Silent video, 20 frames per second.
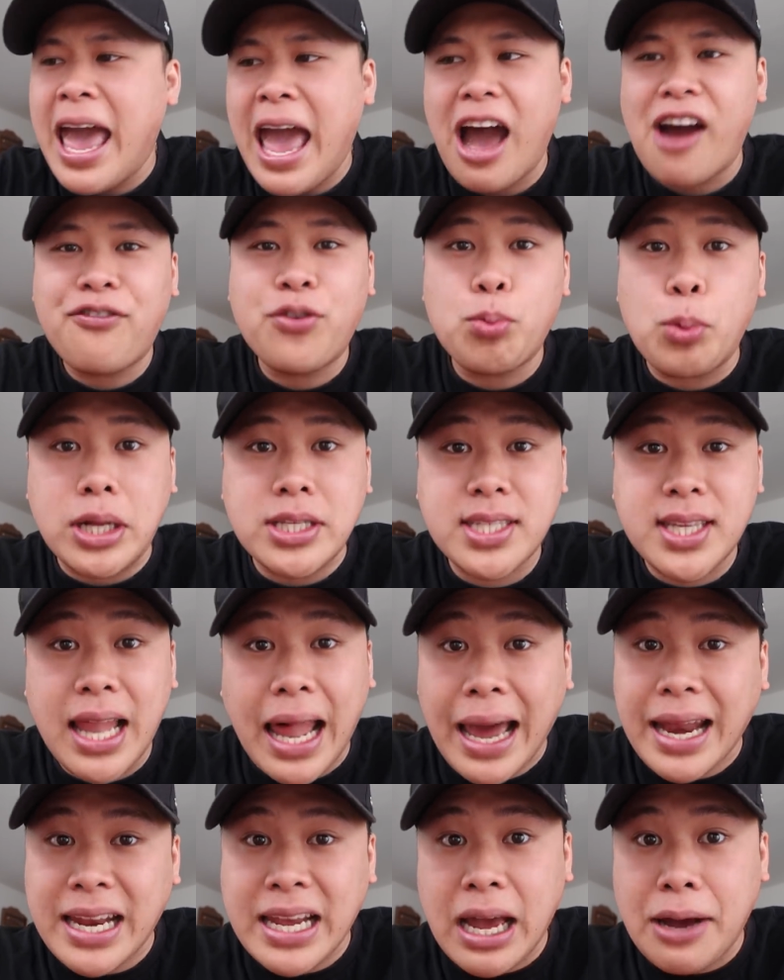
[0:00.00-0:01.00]
Everyone's
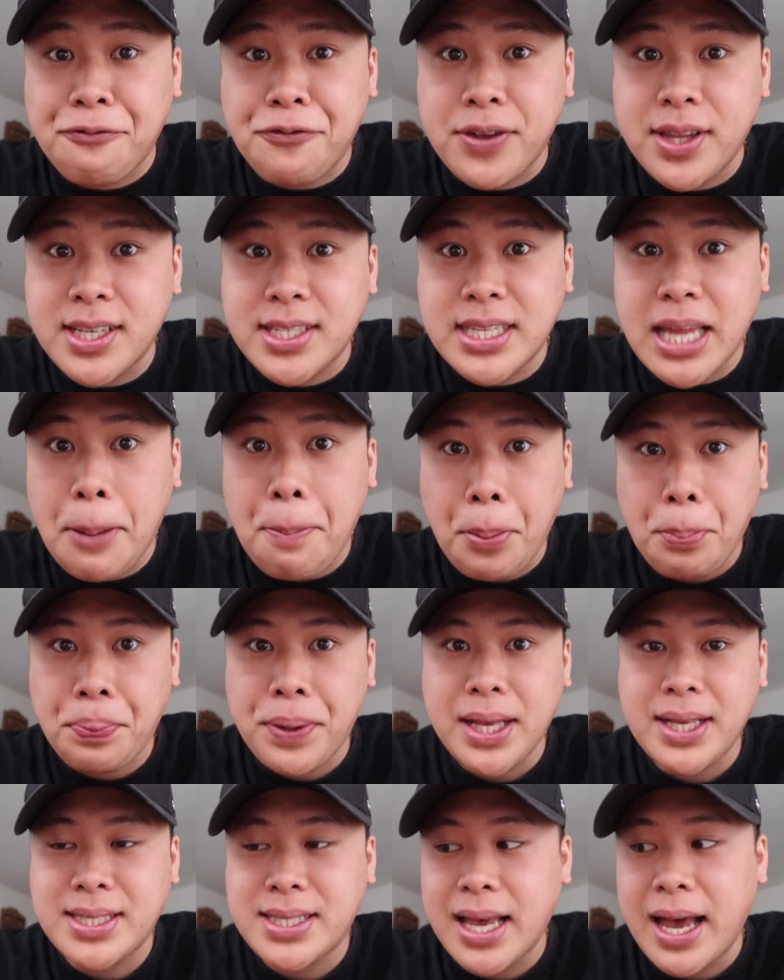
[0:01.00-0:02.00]
lining up for this type of
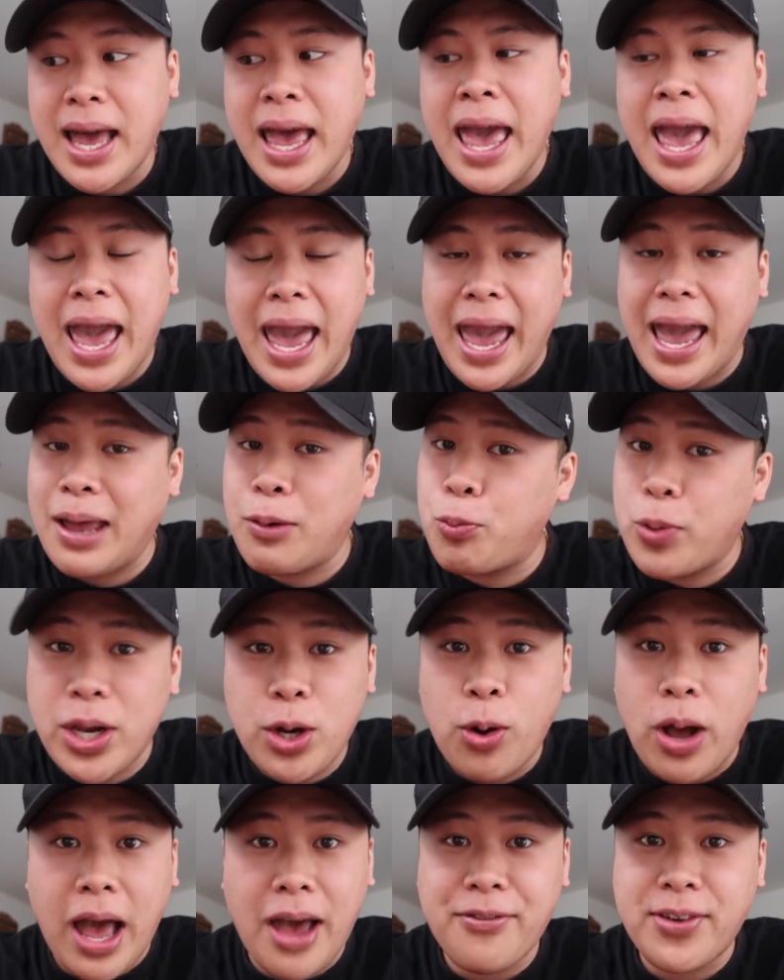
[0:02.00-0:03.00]
pizza, and we
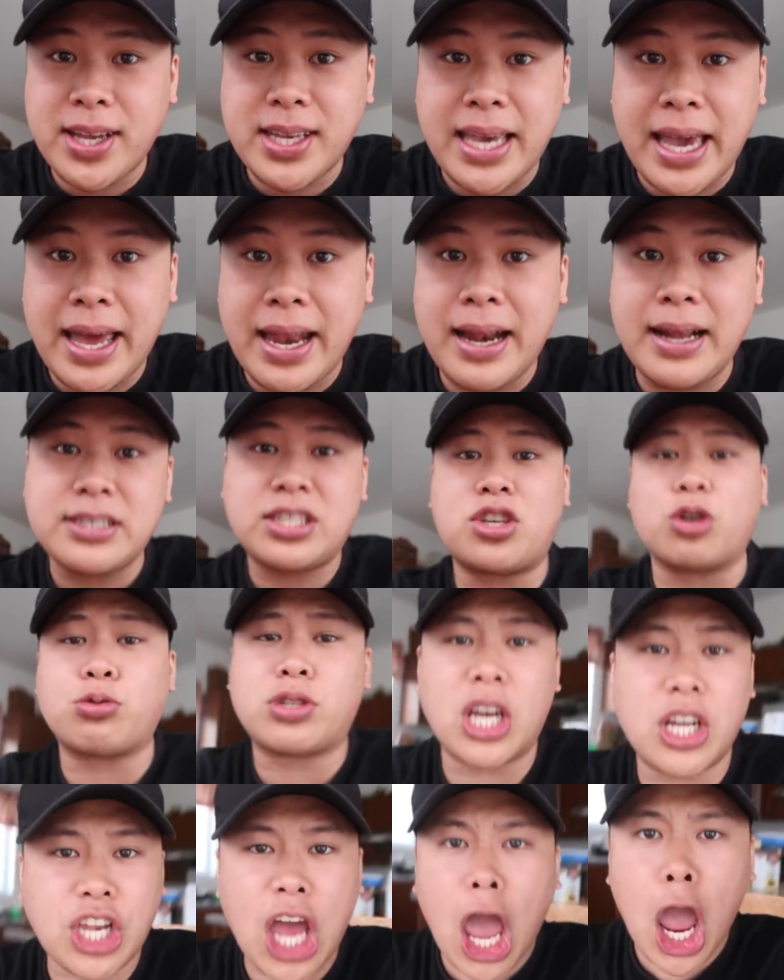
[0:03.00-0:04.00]
don't have in Canada, so
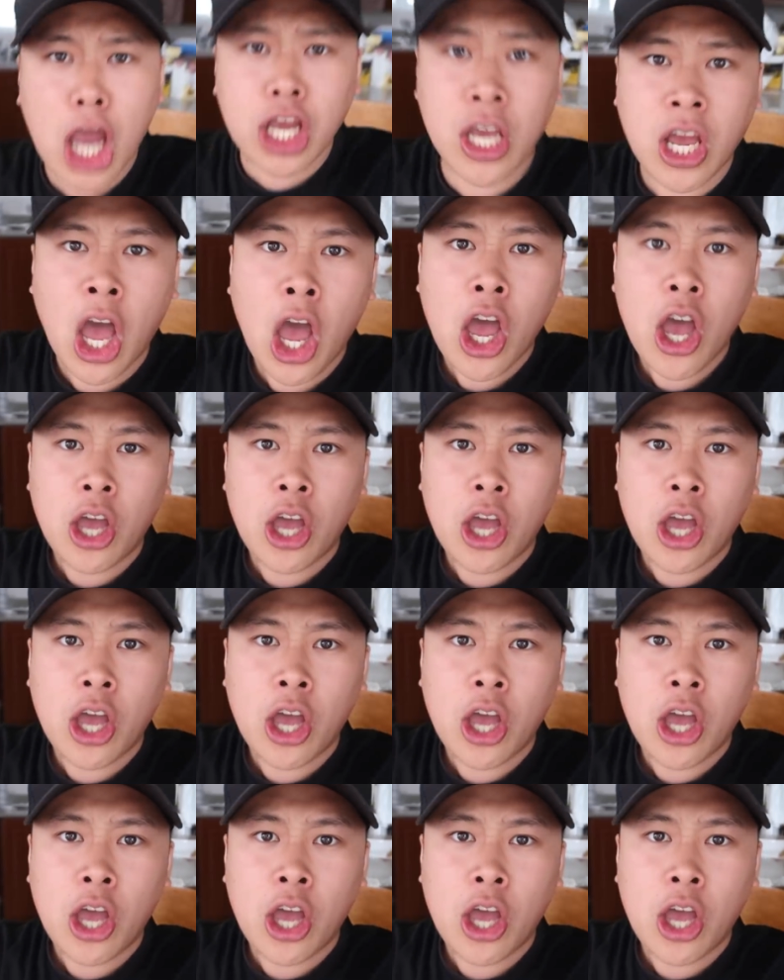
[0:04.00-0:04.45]
today,